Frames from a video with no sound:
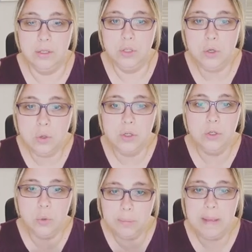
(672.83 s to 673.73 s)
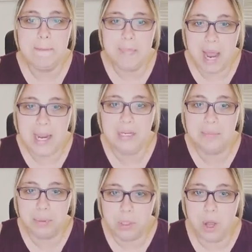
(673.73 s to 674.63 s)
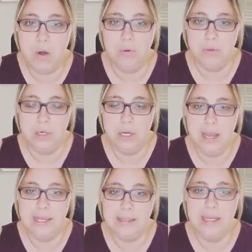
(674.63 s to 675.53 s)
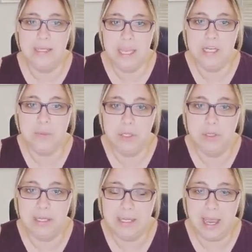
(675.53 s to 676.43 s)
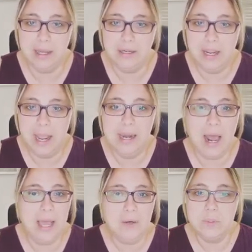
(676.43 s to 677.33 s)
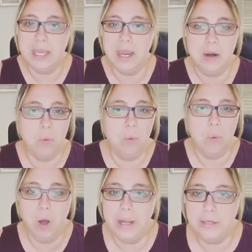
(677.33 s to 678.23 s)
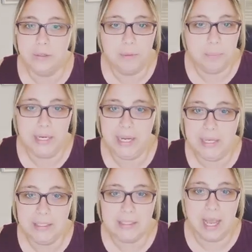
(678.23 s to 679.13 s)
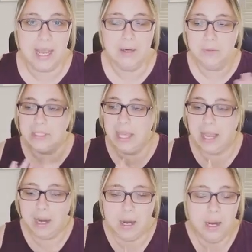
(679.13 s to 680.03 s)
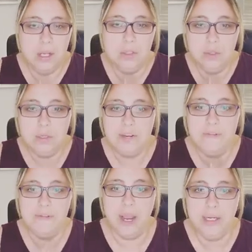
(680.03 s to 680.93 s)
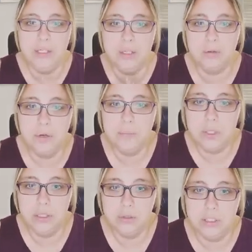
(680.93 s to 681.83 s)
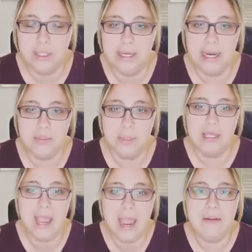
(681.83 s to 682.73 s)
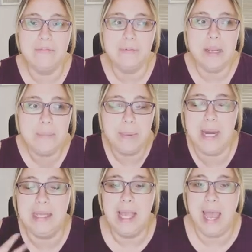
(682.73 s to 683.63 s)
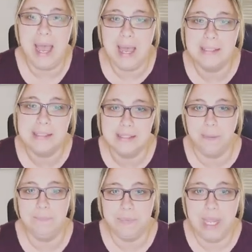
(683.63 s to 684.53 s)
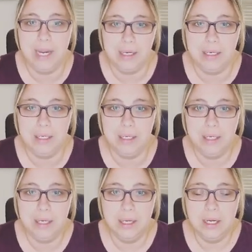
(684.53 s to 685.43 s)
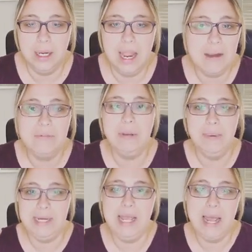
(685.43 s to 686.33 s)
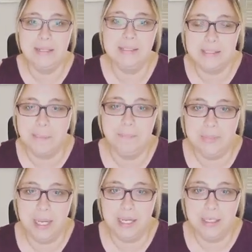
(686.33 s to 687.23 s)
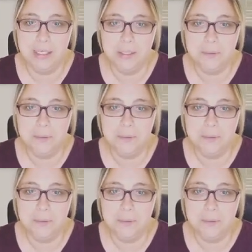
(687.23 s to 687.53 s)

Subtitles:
You will be mind blown at the engagement you can get. And I don't care what group it is. I don't care. You can find a group that you'll connect with. Everybody has something. Everybody has something.